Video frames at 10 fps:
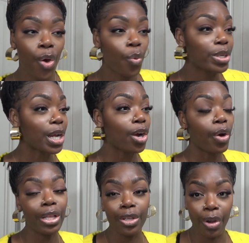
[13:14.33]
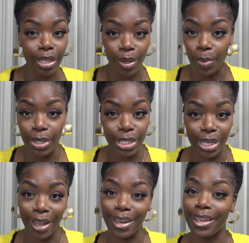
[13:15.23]
which I greatly
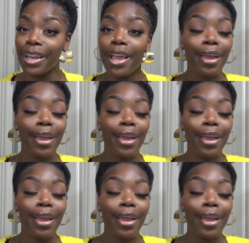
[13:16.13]
appreciated.